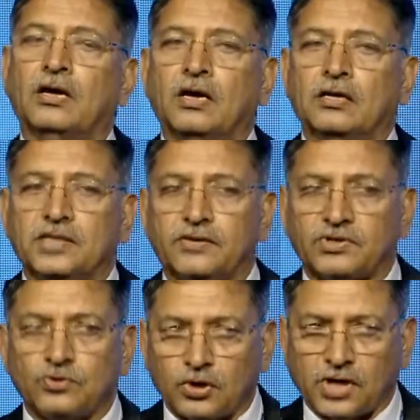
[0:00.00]
There was
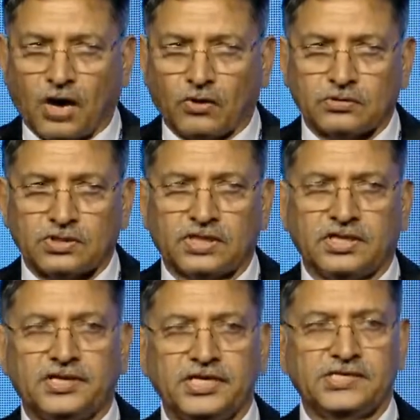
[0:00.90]
no doubt that the
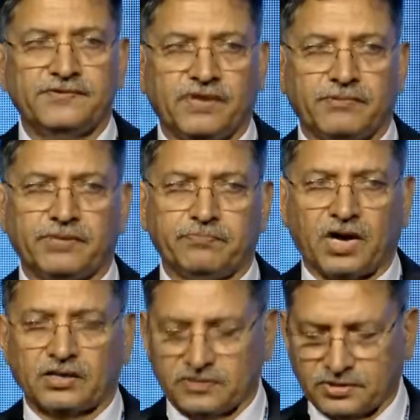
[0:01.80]
DCVMN
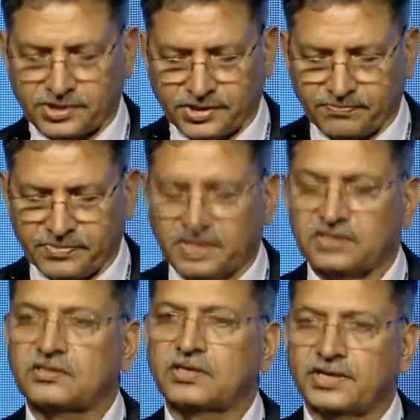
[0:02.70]
partnership is
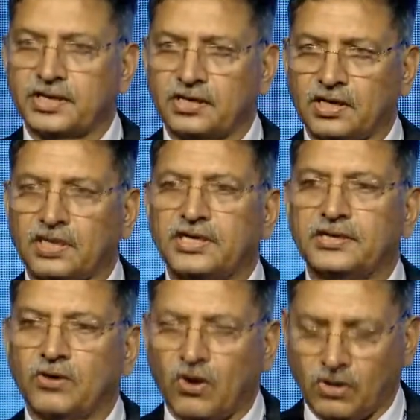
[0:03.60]
critical in
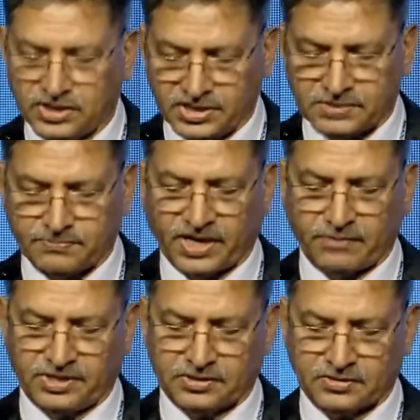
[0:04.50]
all these
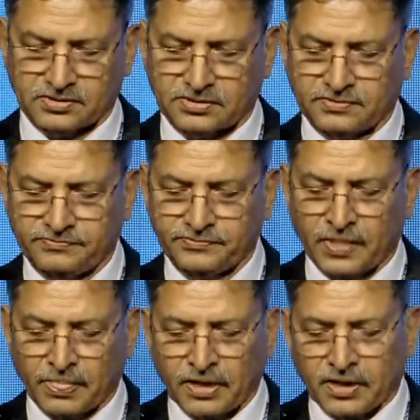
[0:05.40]
parameters.
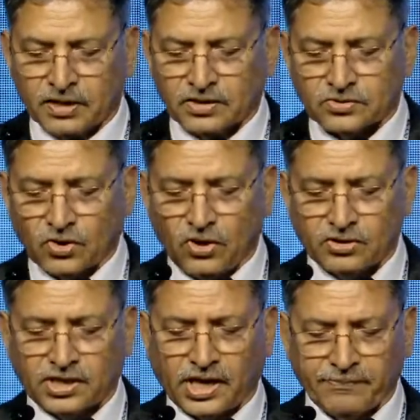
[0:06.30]
So
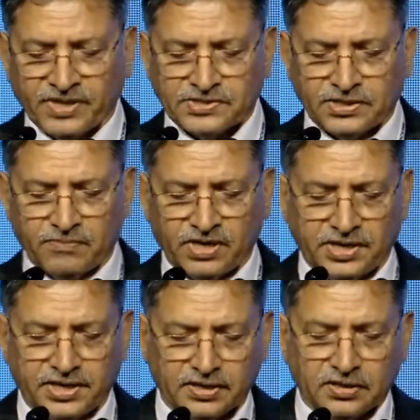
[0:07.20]
on capacity
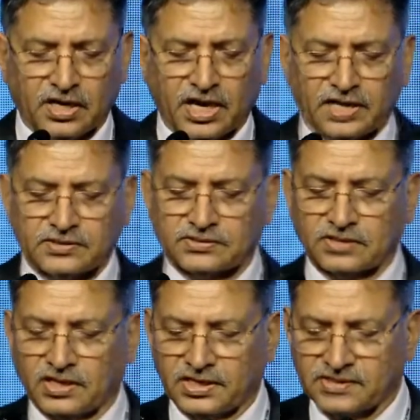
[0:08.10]
building, as
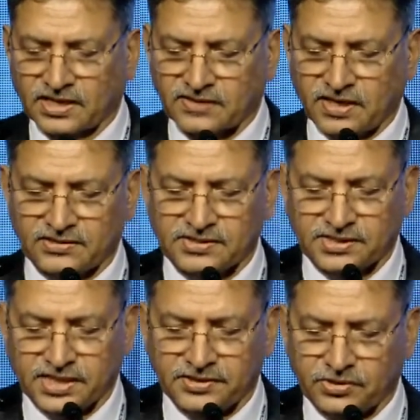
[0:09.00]
His
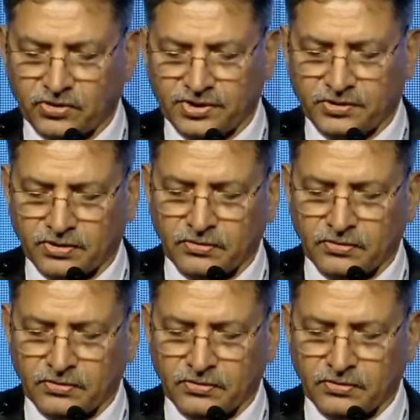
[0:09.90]
Excellency Antonio